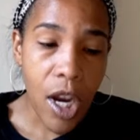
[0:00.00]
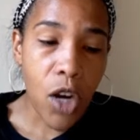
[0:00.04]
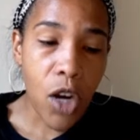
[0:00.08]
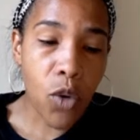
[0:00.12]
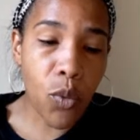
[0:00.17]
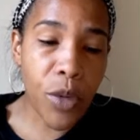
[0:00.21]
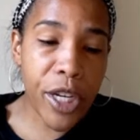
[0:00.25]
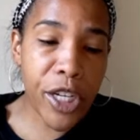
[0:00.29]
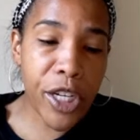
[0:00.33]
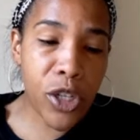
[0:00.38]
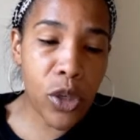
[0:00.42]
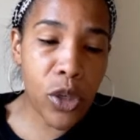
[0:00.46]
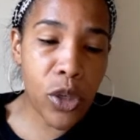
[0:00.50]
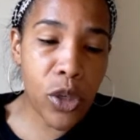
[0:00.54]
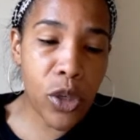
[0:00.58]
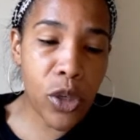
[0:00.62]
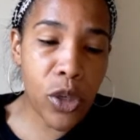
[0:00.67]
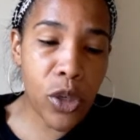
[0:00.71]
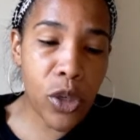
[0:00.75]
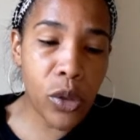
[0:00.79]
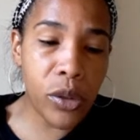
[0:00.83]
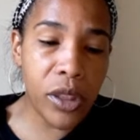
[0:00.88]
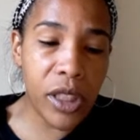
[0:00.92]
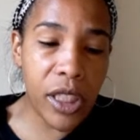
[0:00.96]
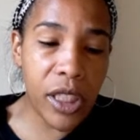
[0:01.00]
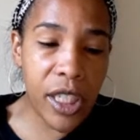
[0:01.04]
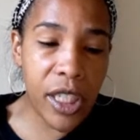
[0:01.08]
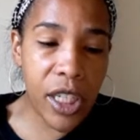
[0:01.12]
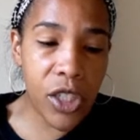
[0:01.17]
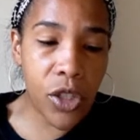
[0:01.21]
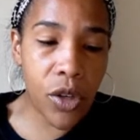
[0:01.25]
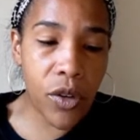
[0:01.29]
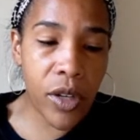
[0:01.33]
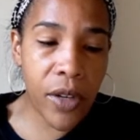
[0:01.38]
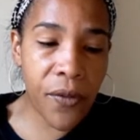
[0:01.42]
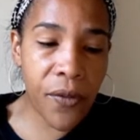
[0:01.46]
Reduce the
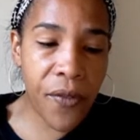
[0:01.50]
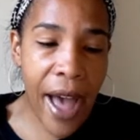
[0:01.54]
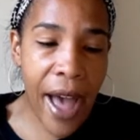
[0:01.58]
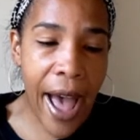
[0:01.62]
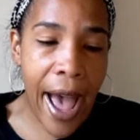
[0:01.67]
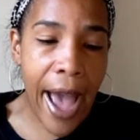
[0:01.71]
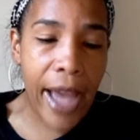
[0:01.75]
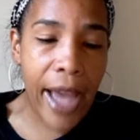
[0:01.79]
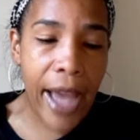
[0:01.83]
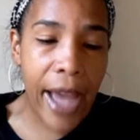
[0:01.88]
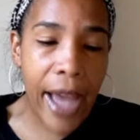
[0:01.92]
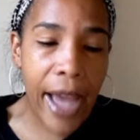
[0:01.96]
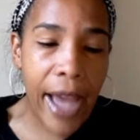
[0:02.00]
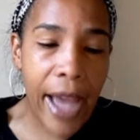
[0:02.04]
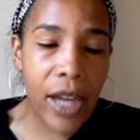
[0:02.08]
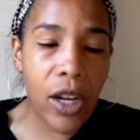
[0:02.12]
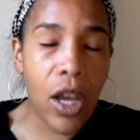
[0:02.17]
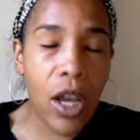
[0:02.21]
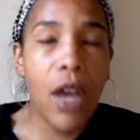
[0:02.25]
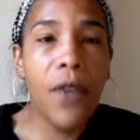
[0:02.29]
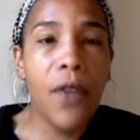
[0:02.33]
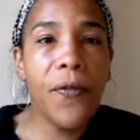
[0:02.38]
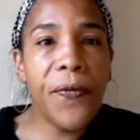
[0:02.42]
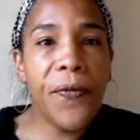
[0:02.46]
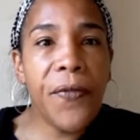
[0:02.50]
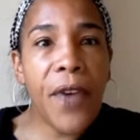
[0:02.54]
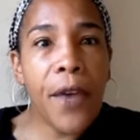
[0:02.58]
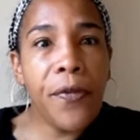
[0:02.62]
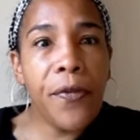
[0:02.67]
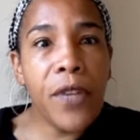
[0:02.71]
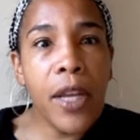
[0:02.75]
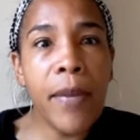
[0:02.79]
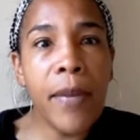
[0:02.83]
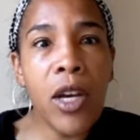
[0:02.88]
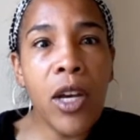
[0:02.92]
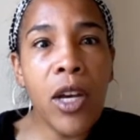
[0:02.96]
digital divide. $50
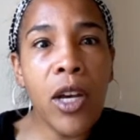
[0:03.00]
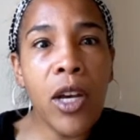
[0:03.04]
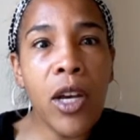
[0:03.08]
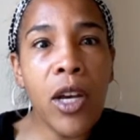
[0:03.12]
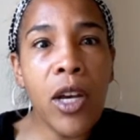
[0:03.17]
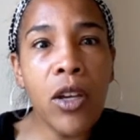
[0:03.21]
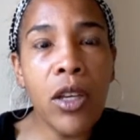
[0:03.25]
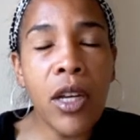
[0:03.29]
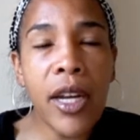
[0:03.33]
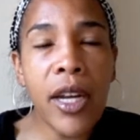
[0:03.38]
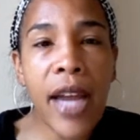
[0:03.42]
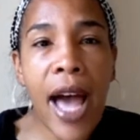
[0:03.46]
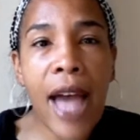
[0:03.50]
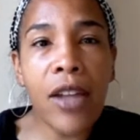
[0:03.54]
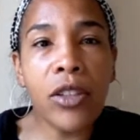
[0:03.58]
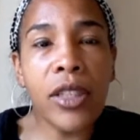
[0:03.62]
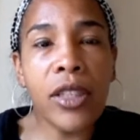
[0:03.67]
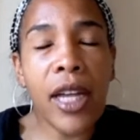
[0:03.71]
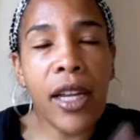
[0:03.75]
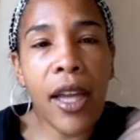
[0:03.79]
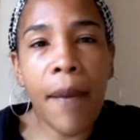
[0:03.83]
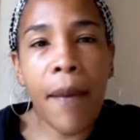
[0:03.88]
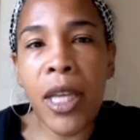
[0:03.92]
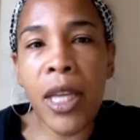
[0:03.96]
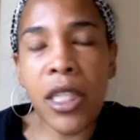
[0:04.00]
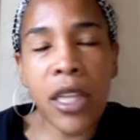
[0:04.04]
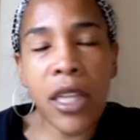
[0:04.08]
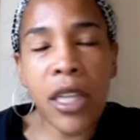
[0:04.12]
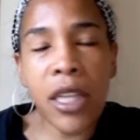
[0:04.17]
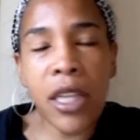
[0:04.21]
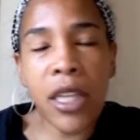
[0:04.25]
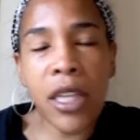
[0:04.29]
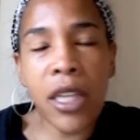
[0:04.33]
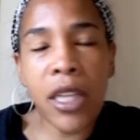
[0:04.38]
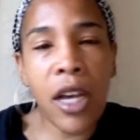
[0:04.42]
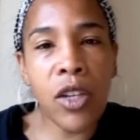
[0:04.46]
million. Now let me
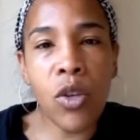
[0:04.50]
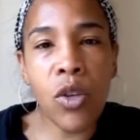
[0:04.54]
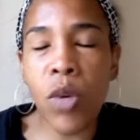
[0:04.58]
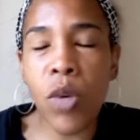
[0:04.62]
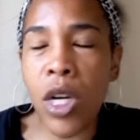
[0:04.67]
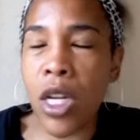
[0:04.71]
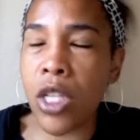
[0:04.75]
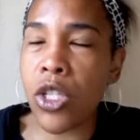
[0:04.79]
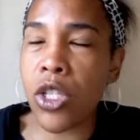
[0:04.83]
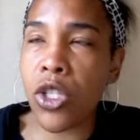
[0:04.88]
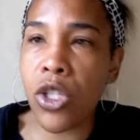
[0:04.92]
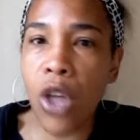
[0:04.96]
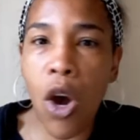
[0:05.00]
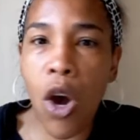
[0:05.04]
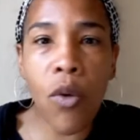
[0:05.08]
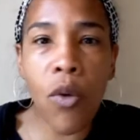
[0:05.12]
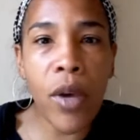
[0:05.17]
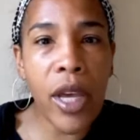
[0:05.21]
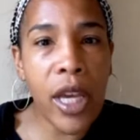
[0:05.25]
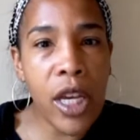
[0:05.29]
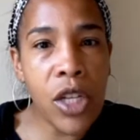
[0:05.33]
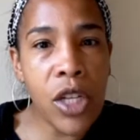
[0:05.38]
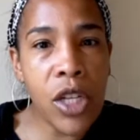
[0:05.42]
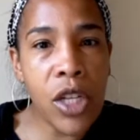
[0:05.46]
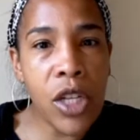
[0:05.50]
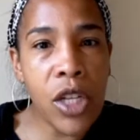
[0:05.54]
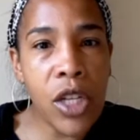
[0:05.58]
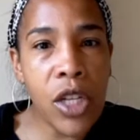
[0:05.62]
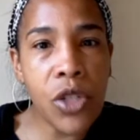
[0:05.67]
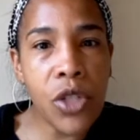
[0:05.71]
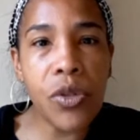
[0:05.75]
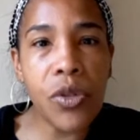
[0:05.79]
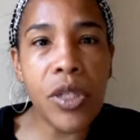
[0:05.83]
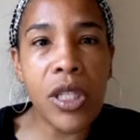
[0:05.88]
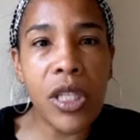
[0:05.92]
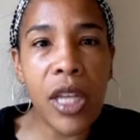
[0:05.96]
tell you what is so
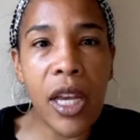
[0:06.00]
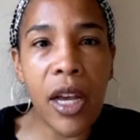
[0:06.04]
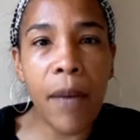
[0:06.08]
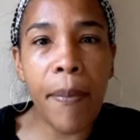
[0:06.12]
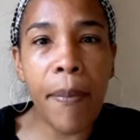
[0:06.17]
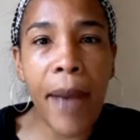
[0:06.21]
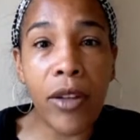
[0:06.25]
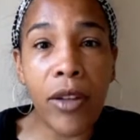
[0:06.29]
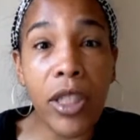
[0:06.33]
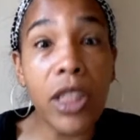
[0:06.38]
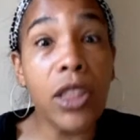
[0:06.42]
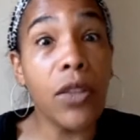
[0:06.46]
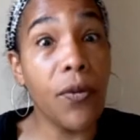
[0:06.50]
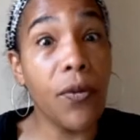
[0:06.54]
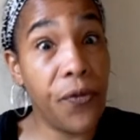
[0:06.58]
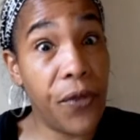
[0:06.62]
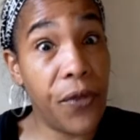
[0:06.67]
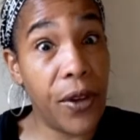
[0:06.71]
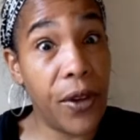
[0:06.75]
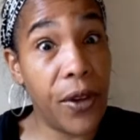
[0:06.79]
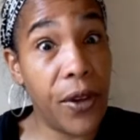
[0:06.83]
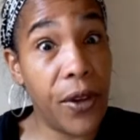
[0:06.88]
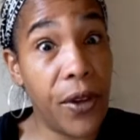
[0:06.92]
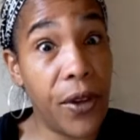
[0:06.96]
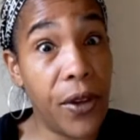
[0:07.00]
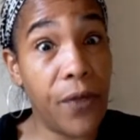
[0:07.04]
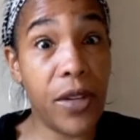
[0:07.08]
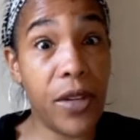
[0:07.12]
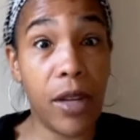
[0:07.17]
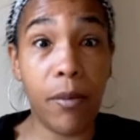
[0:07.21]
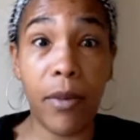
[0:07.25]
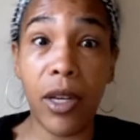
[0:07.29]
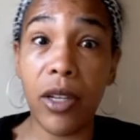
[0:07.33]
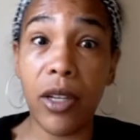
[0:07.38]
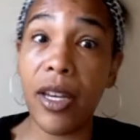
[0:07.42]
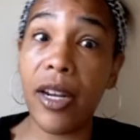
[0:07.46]
interesting about this $50
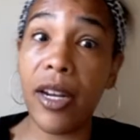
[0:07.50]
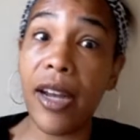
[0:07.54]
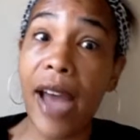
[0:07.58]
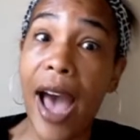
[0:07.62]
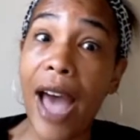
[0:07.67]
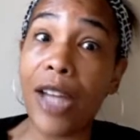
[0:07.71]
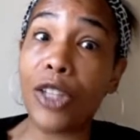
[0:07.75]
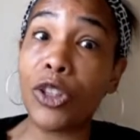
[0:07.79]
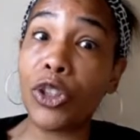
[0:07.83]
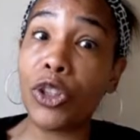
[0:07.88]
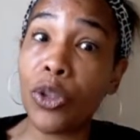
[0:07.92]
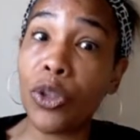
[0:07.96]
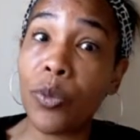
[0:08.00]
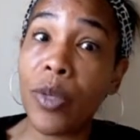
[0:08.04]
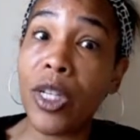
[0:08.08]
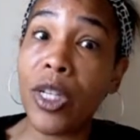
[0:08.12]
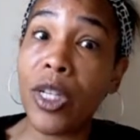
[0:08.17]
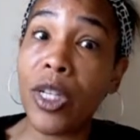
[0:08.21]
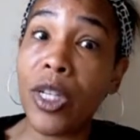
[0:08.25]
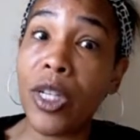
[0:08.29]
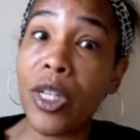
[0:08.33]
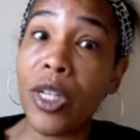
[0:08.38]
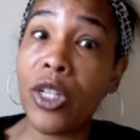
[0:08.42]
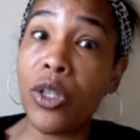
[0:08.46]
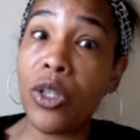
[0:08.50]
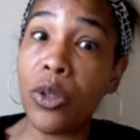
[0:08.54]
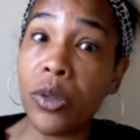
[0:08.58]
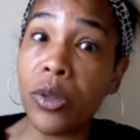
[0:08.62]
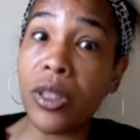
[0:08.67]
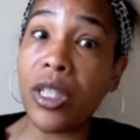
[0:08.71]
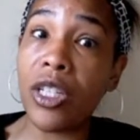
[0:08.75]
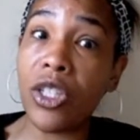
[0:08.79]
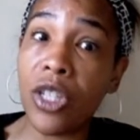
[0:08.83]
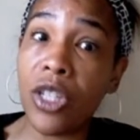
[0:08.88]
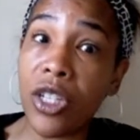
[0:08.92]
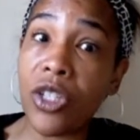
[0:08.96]
million to reduce
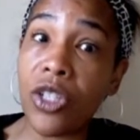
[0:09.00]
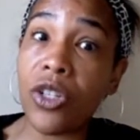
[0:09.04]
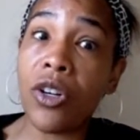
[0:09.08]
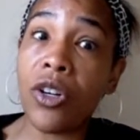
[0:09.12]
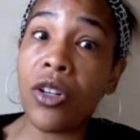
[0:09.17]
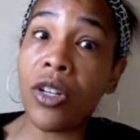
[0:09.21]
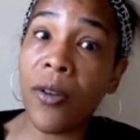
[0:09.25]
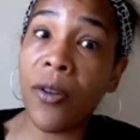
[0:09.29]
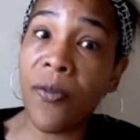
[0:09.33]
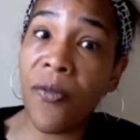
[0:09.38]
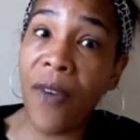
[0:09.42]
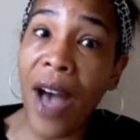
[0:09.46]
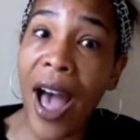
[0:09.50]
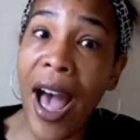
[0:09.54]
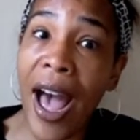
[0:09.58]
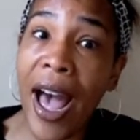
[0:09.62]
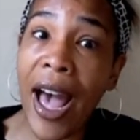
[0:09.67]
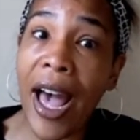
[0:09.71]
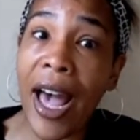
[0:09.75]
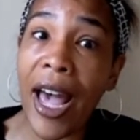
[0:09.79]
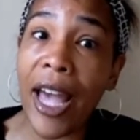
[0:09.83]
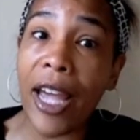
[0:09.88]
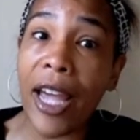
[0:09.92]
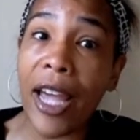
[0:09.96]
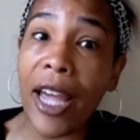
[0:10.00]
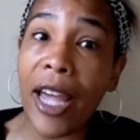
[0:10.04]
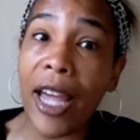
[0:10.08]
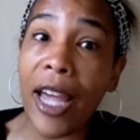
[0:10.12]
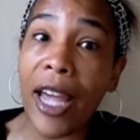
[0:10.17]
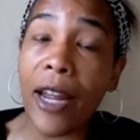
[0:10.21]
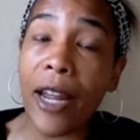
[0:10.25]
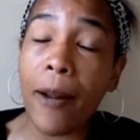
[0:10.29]
the digital divide.